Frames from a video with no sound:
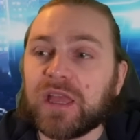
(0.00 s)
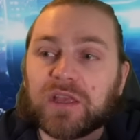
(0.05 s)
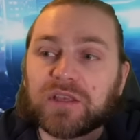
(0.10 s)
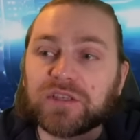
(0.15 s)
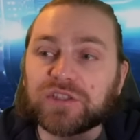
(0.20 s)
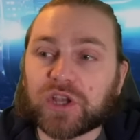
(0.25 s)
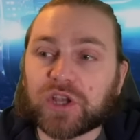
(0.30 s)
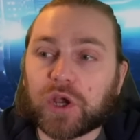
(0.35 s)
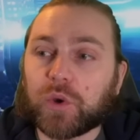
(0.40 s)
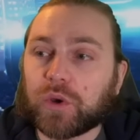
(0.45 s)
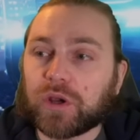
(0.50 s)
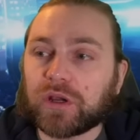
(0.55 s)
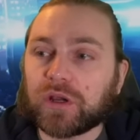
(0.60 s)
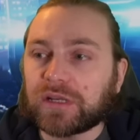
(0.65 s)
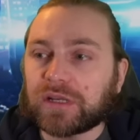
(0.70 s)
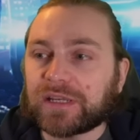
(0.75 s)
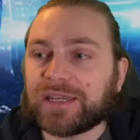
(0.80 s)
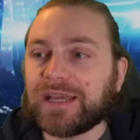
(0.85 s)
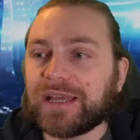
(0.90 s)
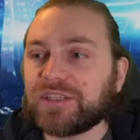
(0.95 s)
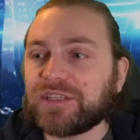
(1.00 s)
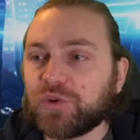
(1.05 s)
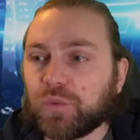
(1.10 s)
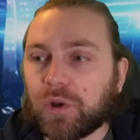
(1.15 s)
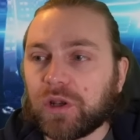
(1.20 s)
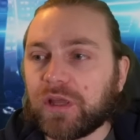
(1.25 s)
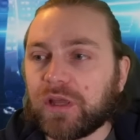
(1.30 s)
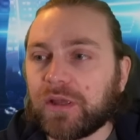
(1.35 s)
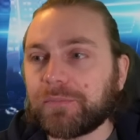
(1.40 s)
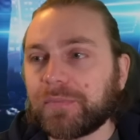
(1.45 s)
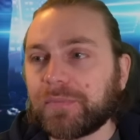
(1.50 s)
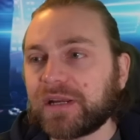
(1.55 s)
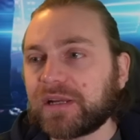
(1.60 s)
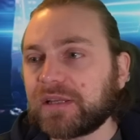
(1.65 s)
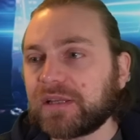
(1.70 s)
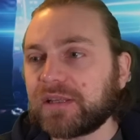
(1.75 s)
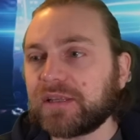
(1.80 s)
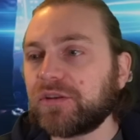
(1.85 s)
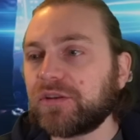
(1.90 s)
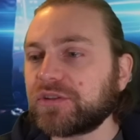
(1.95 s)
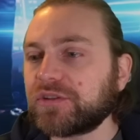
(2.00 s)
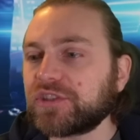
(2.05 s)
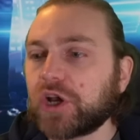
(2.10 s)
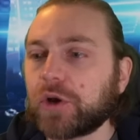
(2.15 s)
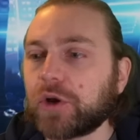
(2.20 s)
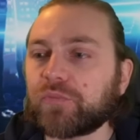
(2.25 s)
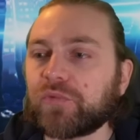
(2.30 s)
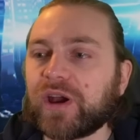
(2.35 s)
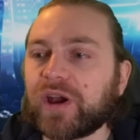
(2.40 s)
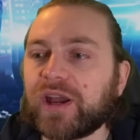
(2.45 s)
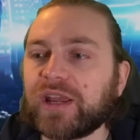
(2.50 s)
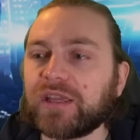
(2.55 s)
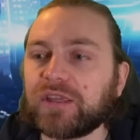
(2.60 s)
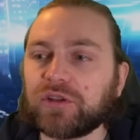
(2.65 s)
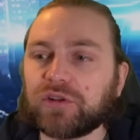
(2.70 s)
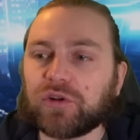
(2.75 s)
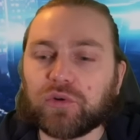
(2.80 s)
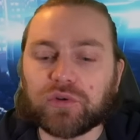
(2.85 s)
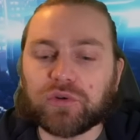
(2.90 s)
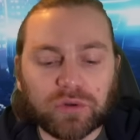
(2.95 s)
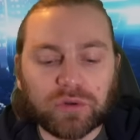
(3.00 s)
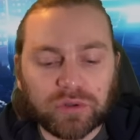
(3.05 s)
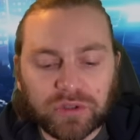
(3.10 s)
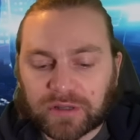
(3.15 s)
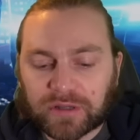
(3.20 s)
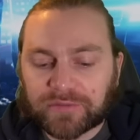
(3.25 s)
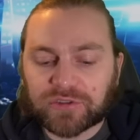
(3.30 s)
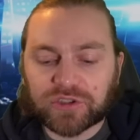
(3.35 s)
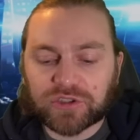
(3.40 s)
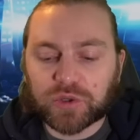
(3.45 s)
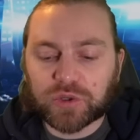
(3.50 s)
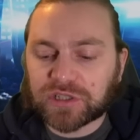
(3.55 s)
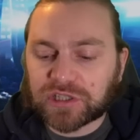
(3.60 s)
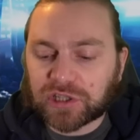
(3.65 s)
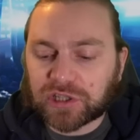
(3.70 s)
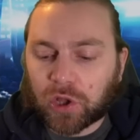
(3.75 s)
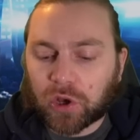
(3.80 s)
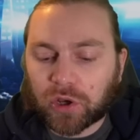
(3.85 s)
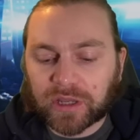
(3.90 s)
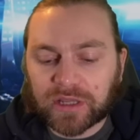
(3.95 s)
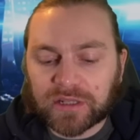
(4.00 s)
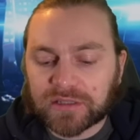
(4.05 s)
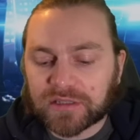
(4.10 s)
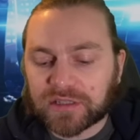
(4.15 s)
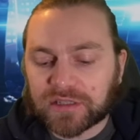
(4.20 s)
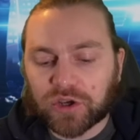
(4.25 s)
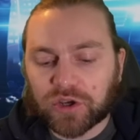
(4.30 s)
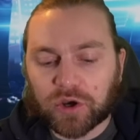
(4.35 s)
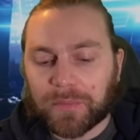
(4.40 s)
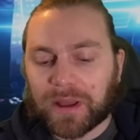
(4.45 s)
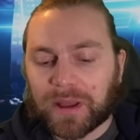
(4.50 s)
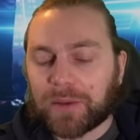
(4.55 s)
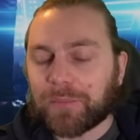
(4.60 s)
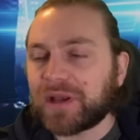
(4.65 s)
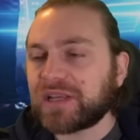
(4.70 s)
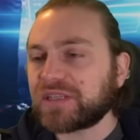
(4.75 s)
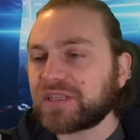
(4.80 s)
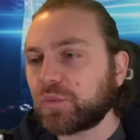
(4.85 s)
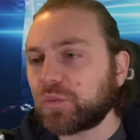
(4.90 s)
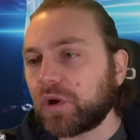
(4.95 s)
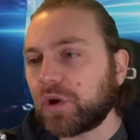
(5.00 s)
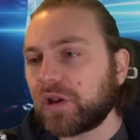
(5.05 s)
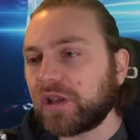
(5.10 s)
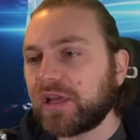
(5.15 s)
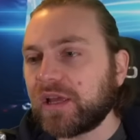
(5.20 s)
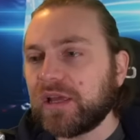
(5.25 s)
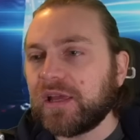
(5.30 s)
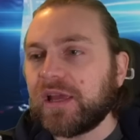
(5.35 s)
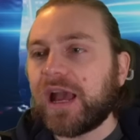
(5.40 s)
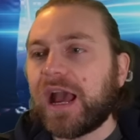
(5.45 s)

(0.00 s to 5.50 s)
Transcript: So connect your wallet by clicking on the top right. all you have to do is log into your MetaMask wallet.